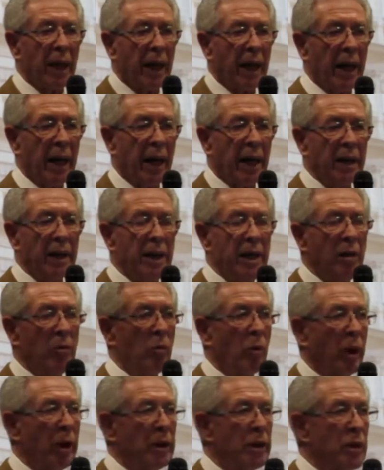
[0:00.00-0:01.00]
and he
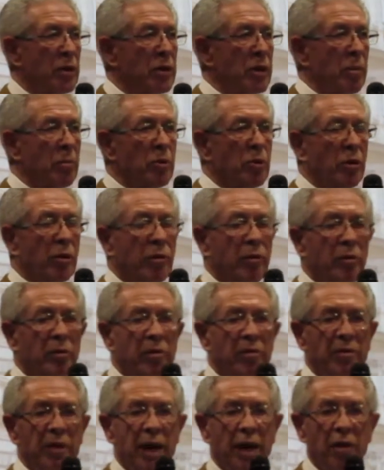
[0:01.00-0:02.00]
wanted some sort of a
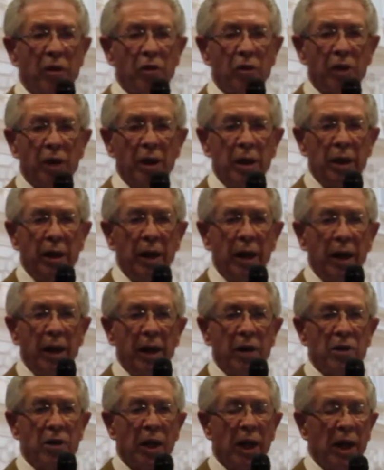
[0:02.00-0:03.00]
revenge. And
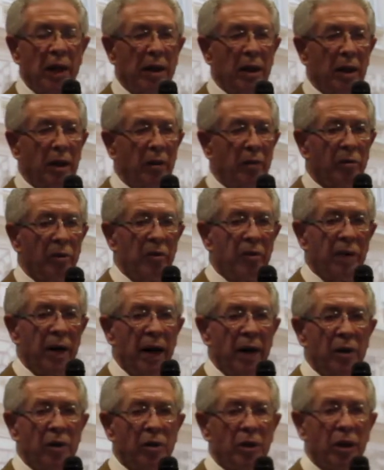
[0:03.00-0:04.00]
his idea of
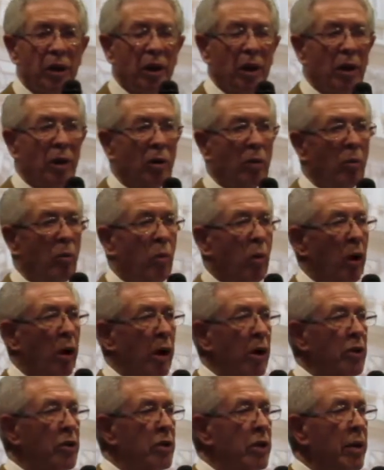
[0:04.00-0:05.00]
revenge
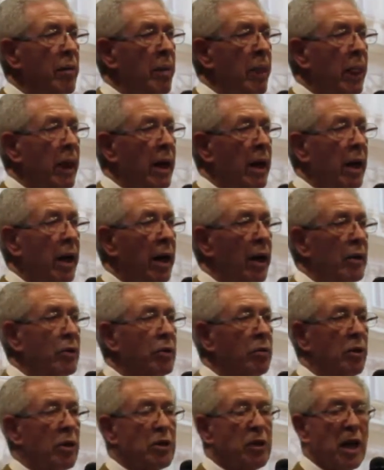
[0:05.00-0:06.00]
was
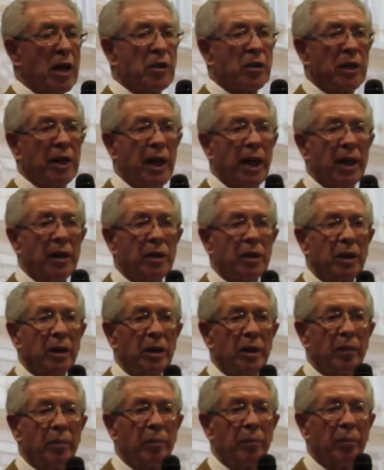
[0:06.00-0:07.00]
to assassinate
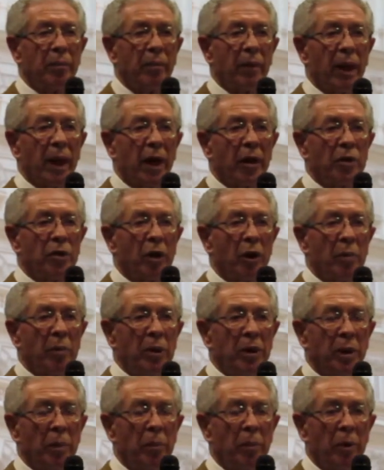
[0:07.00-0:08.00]
a
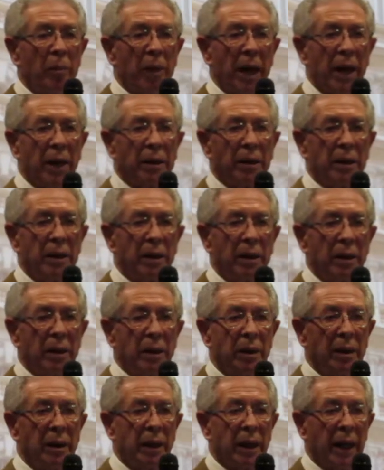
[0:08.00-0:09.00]
German diplomat
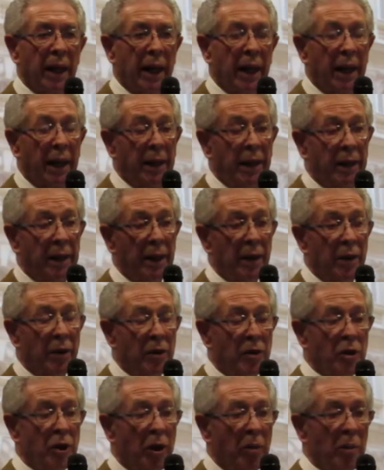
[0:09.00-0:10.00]
and
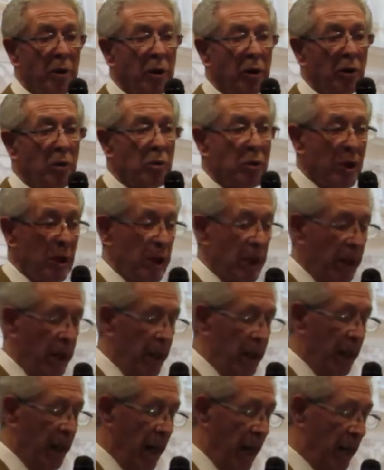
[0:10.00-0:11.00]
the German used the,
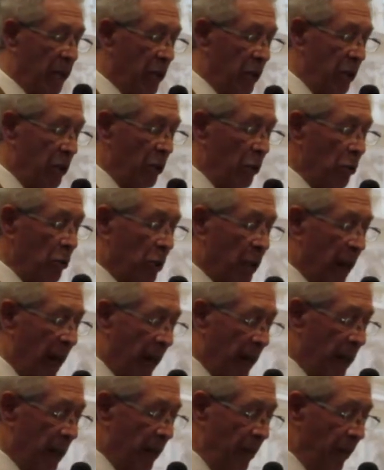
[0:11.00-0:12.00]
the Nazis used
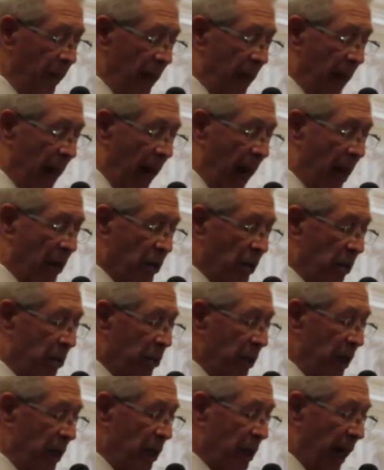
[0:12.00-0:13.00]
that as a
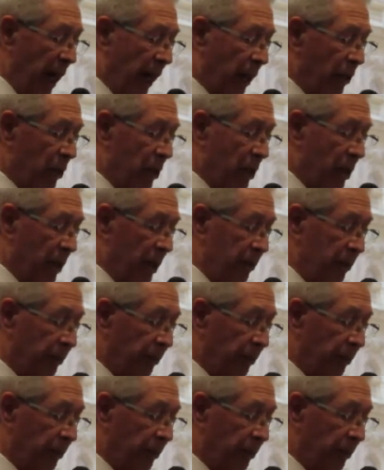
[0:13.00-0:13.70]
pretext.